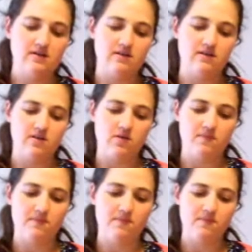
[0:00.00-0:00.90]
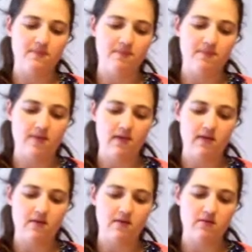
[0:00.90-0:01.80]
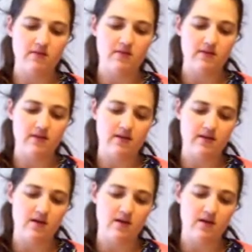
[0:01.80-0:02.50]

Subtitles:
So I'll just